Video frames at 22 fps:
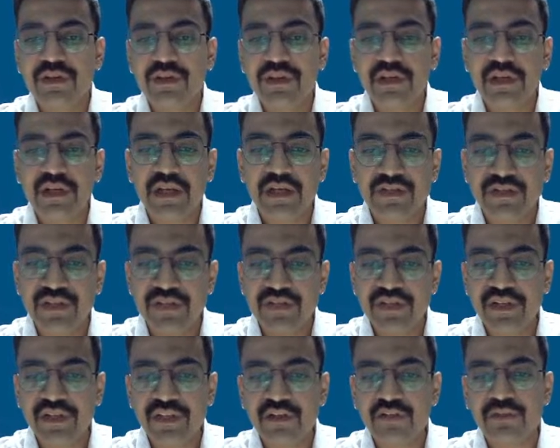
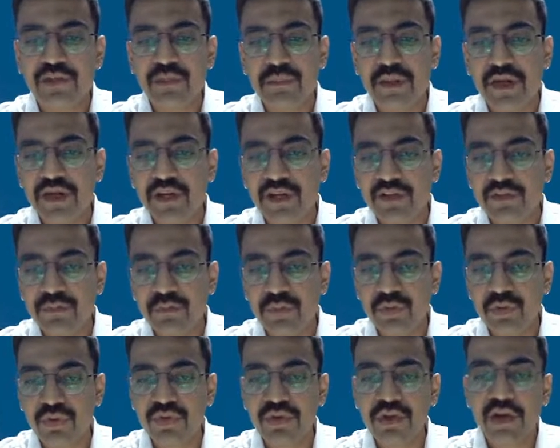elasticity of demand is
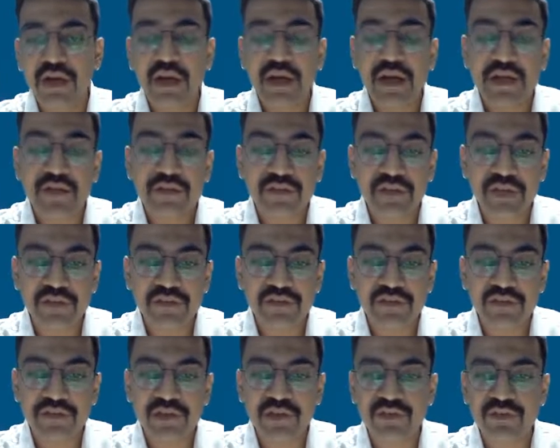more, and vice versa.